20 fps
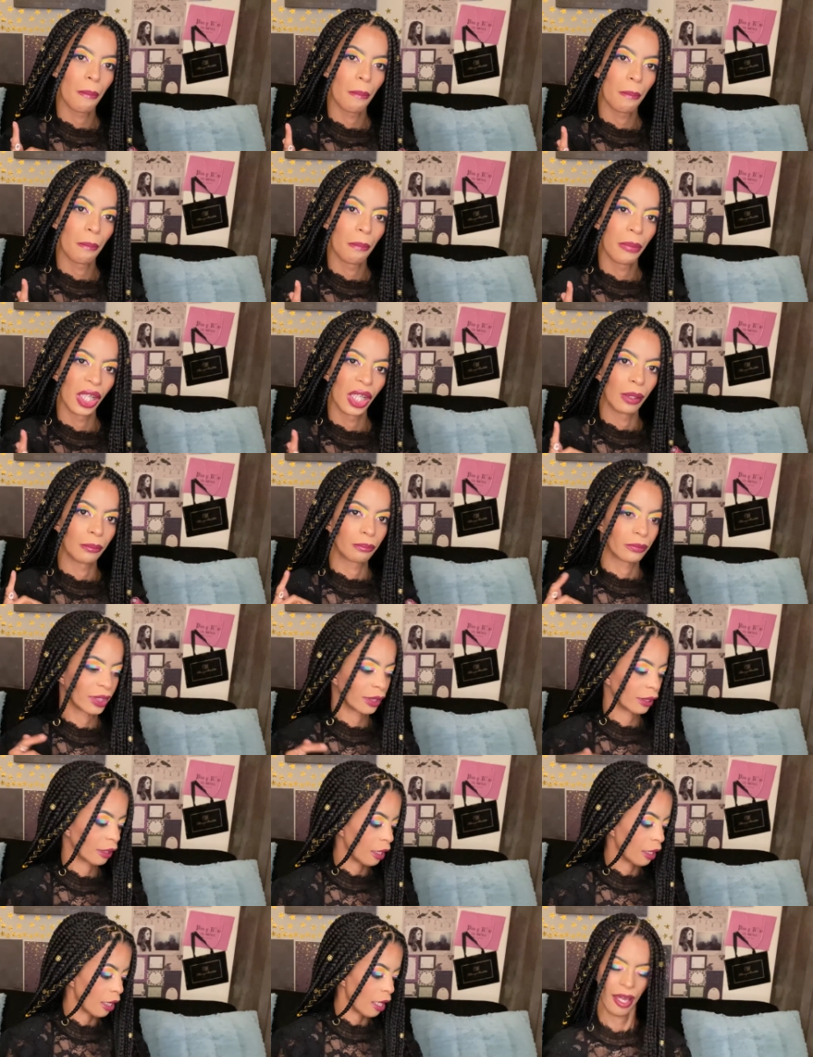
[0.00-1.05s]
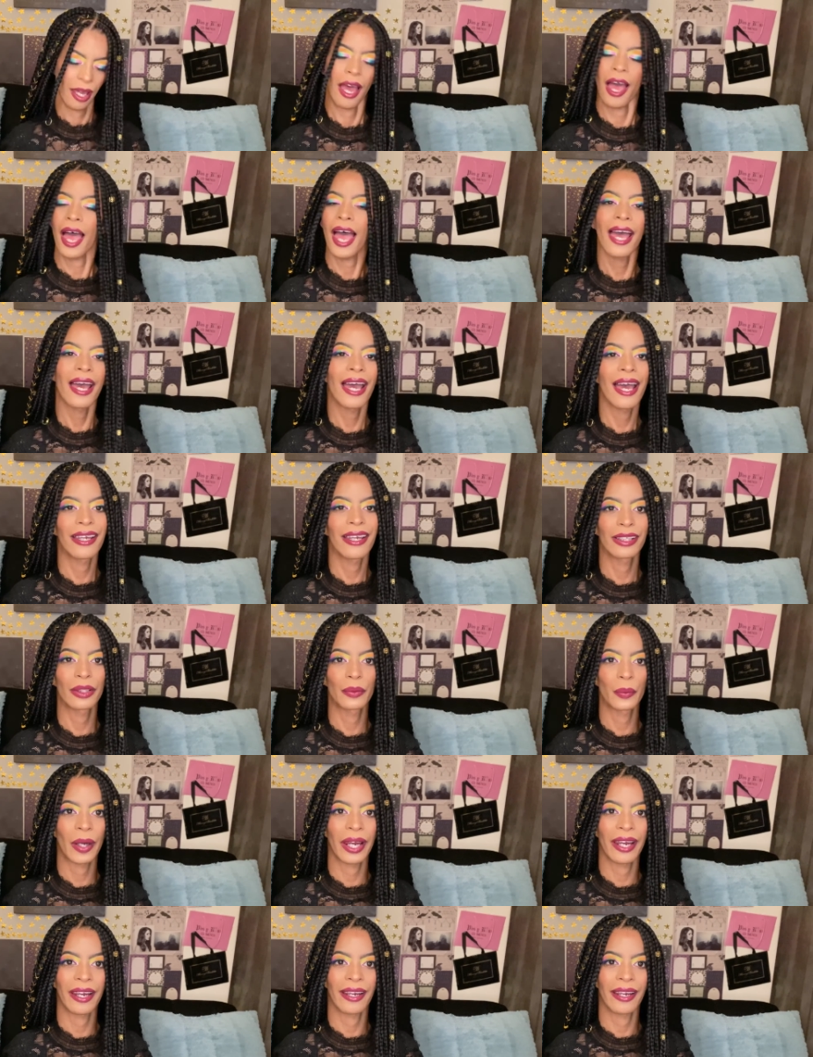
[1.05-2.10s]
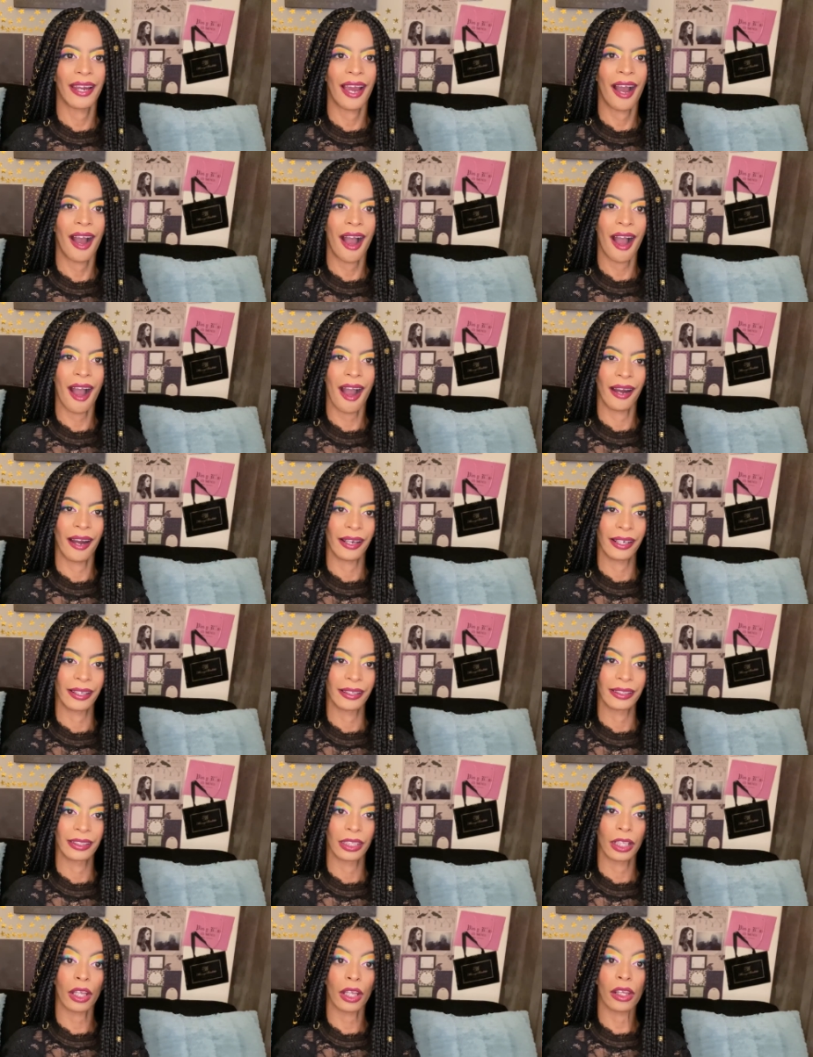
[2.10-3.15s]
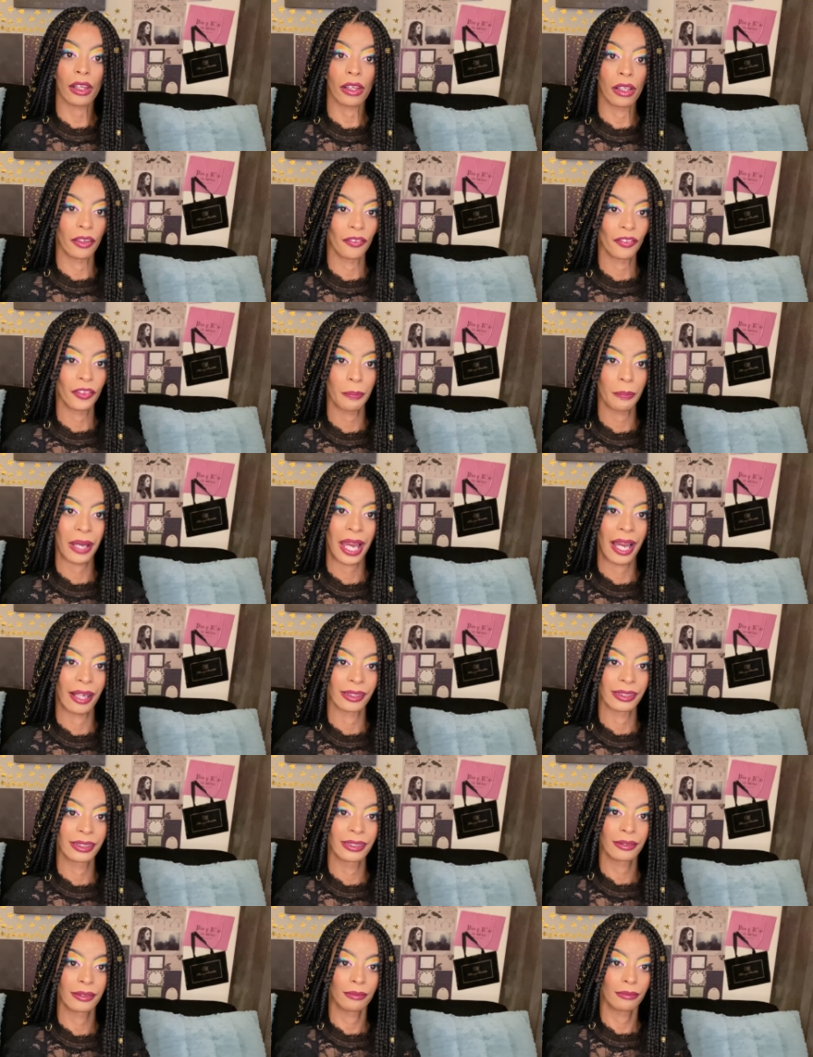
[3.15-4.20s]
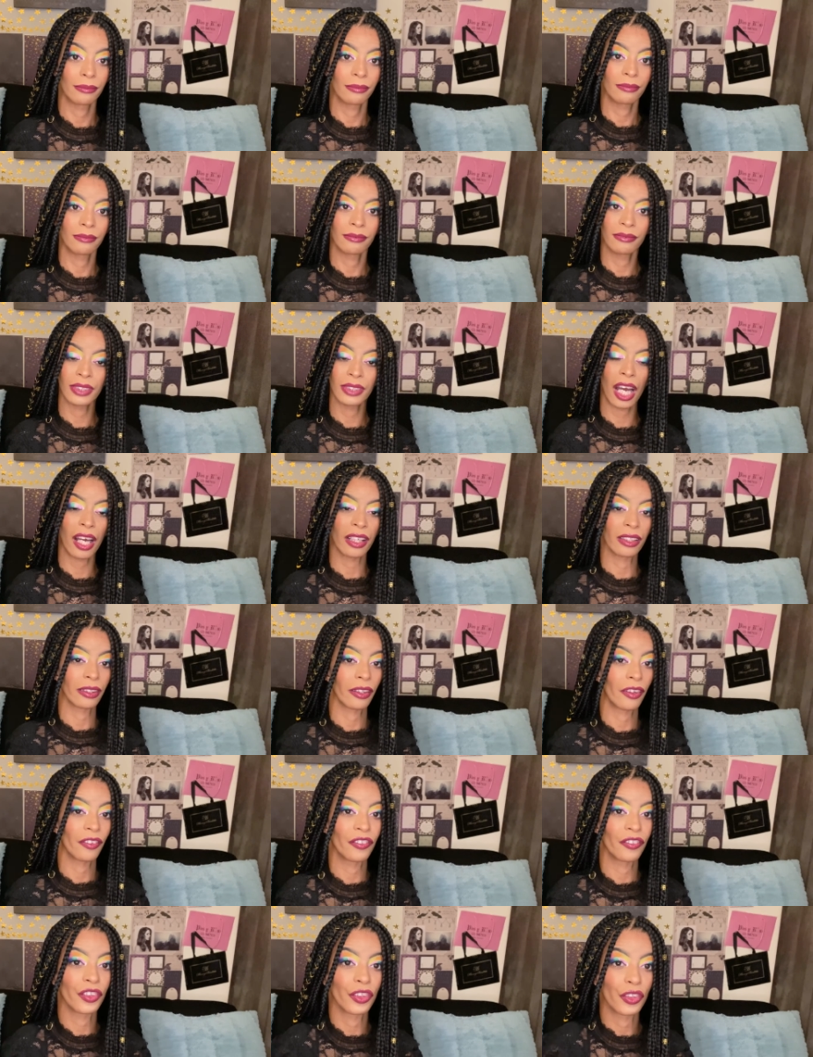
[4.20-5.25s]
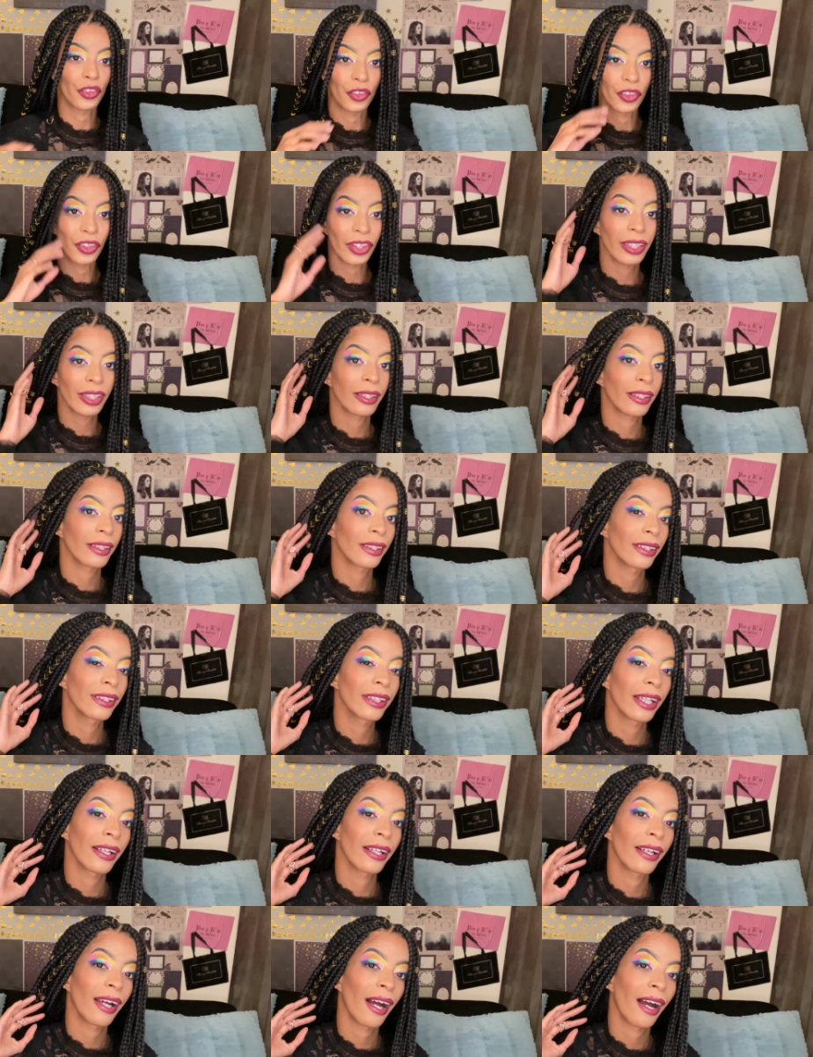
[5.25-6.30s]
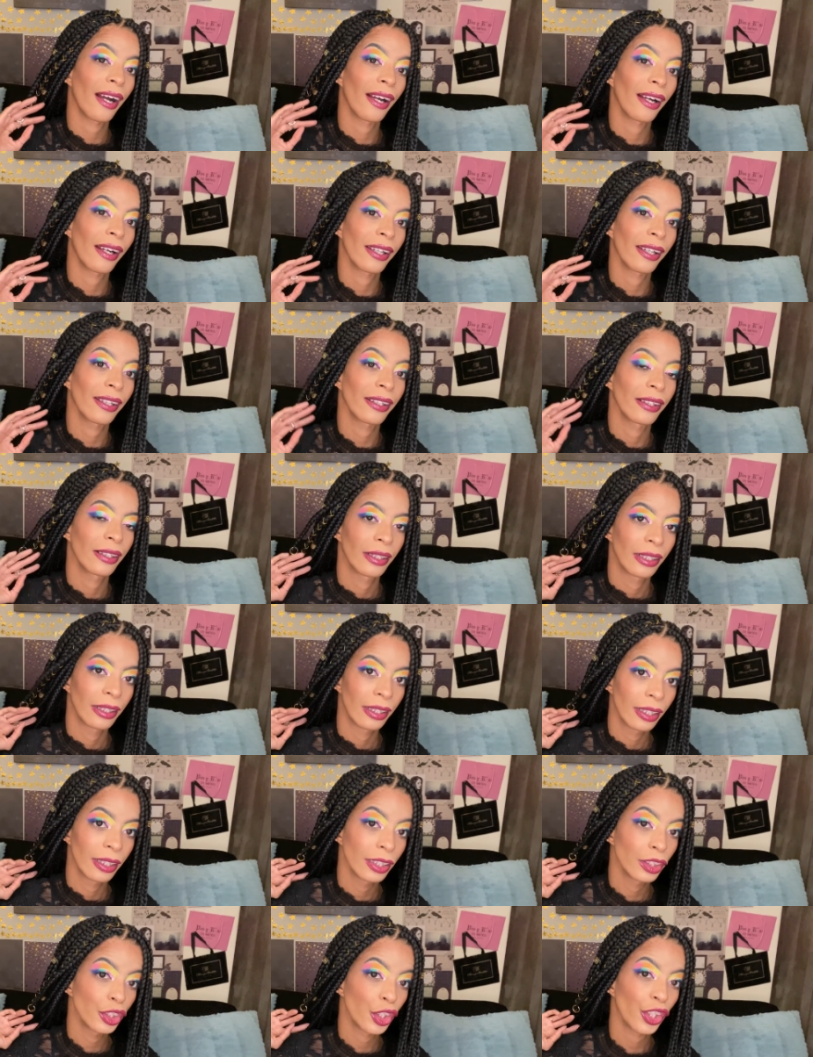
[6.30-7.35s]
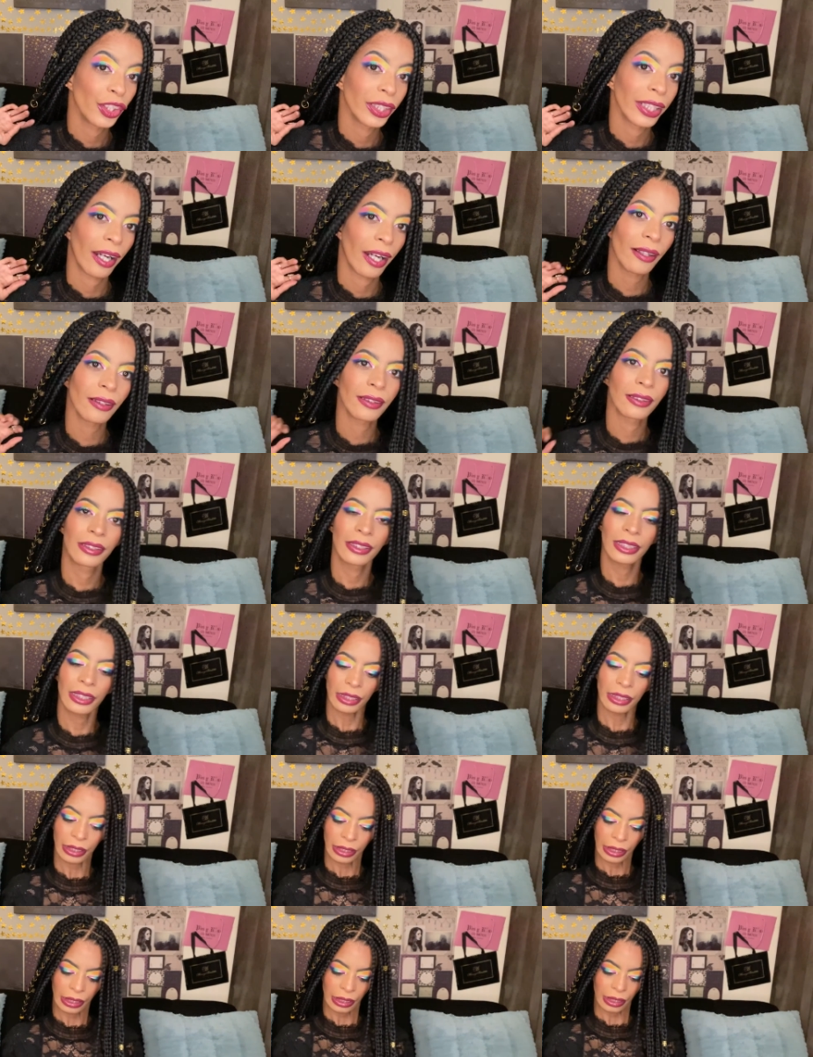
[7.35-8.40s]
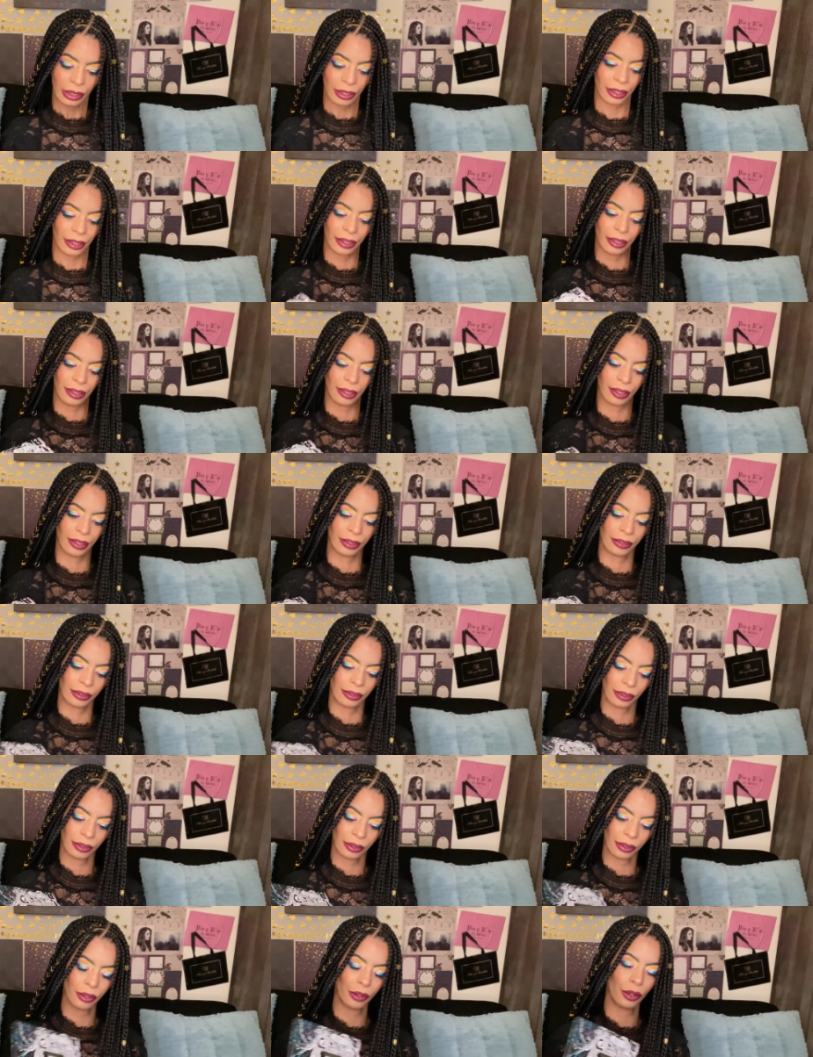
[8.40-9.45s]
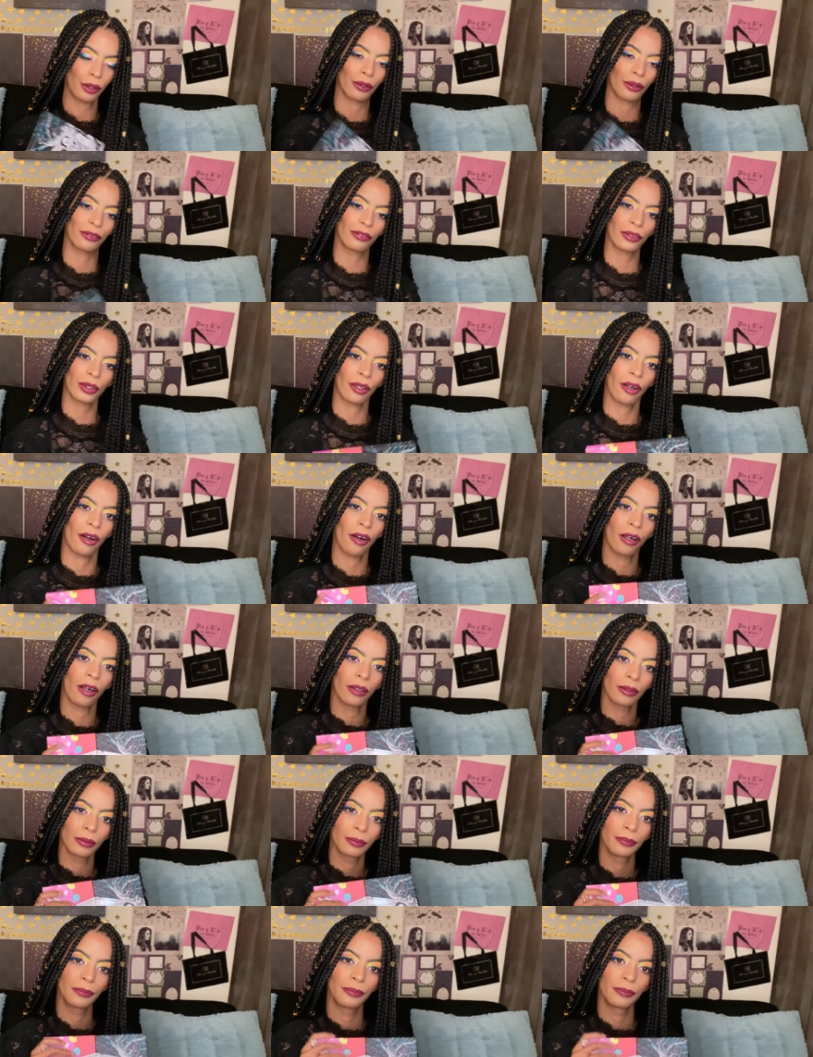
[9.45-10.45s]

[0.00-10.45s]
Bums. Anyway, I love the palette. I love the look that I turned out. And overall,